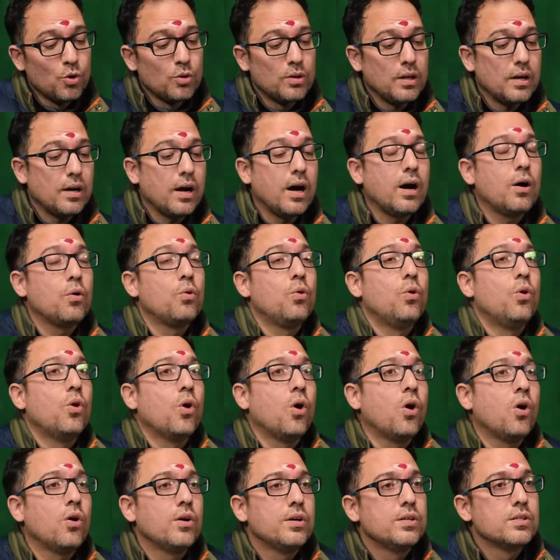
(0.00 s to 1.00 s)
No, that how
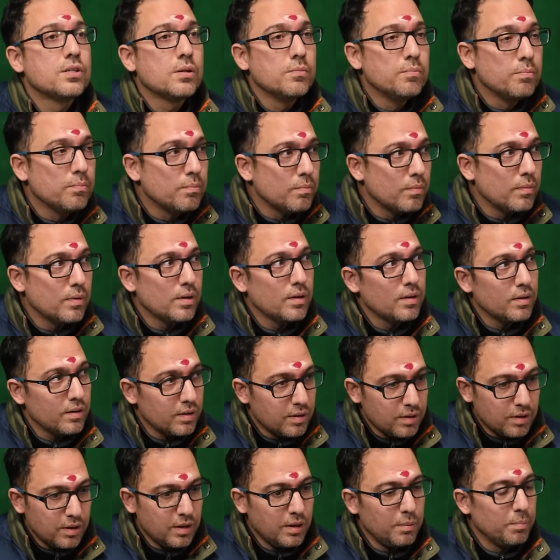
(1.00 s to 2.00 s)
law is
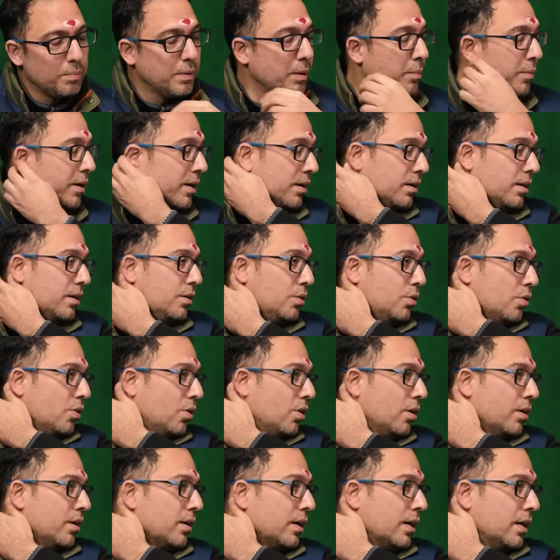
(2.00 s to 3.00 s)
implemented
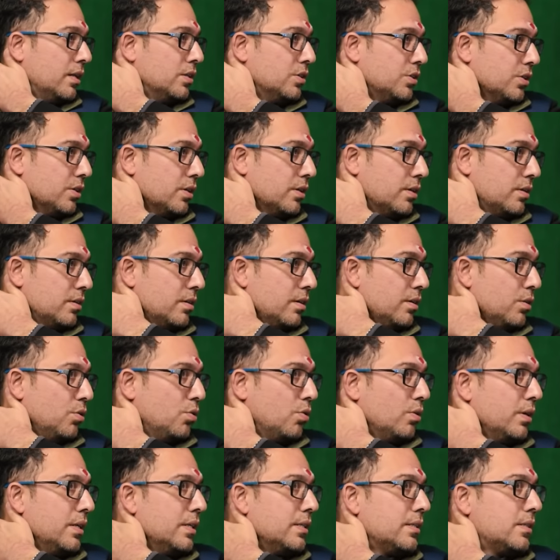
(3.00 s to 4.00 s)
on a culture.
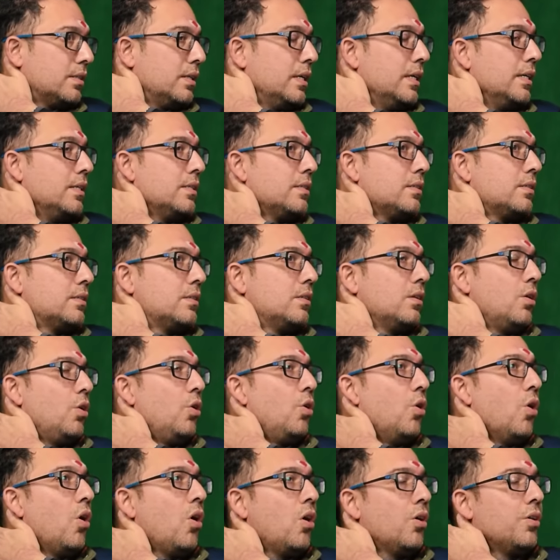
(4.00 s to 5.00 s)
Is
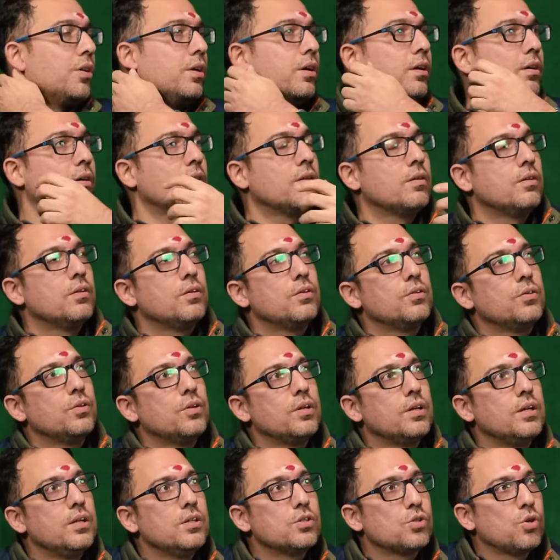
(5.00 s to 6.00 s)
law
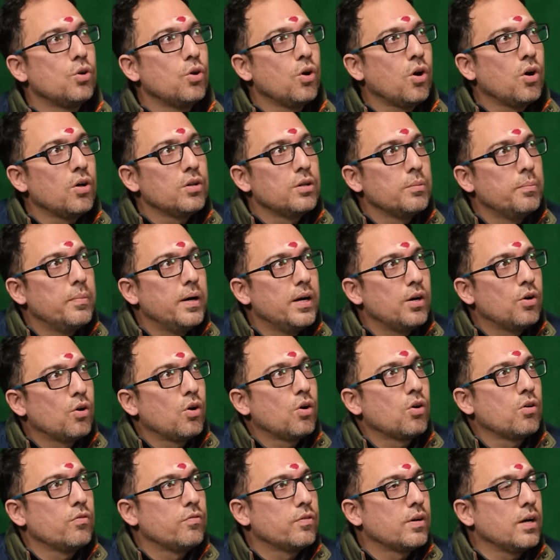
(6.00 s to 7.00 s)
the
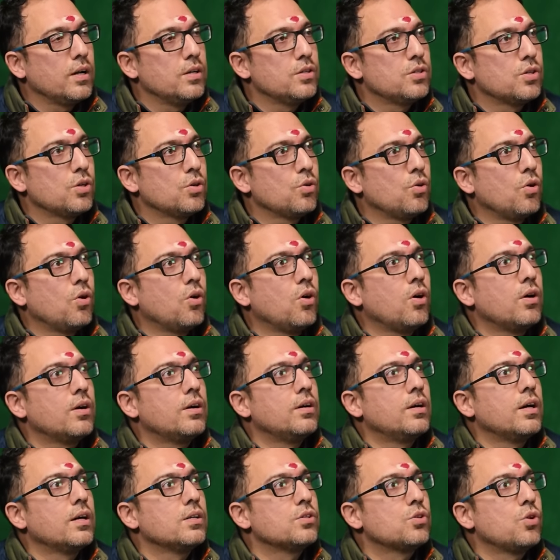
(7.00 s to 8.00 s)
bedrock of culture, or
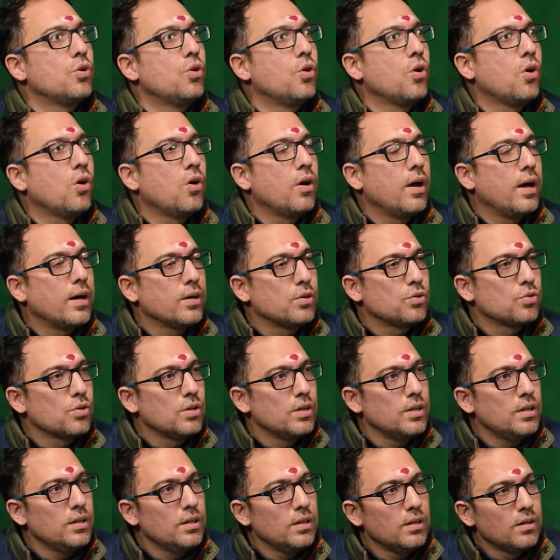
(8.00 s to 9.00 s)
does law
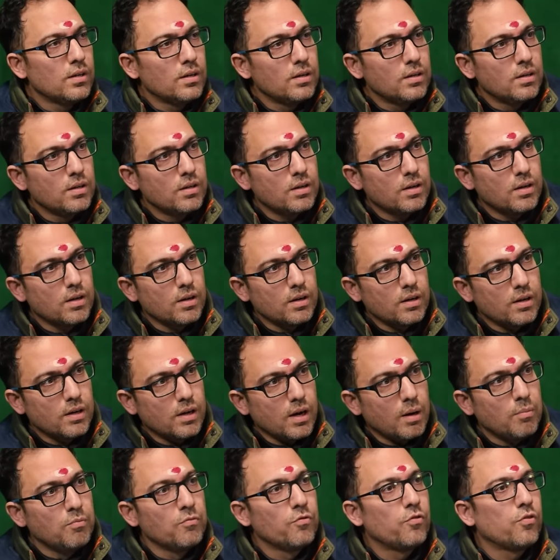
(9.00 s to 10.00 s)
actually
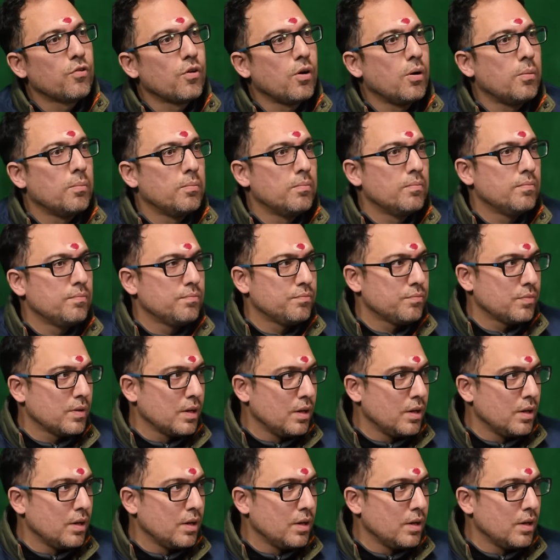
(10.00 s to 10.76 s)
come from,